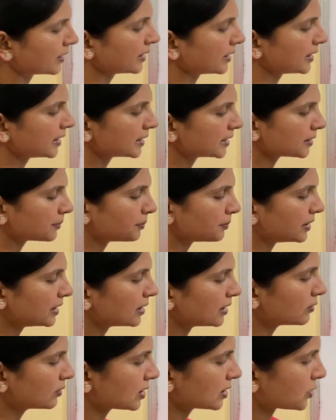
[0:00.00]
Int p
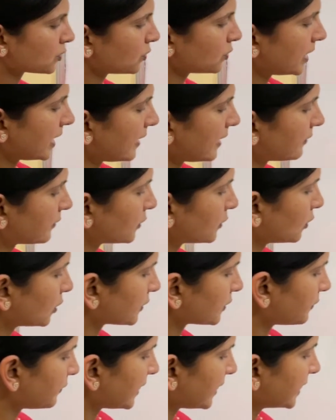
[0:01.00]
equals to f
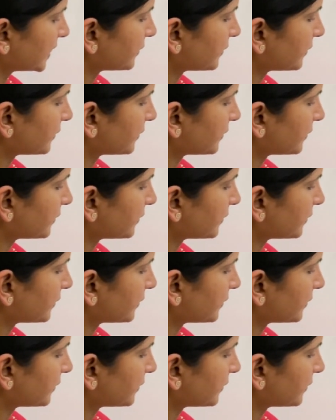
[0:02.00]
dot fact